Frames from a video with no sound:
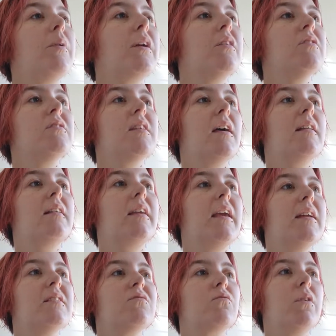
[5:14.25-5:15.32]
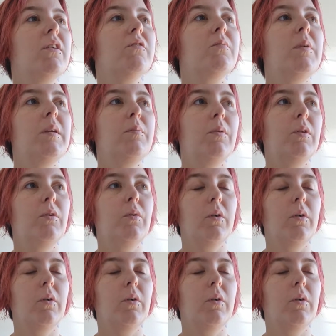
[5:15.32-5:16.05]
because that gets rid of people who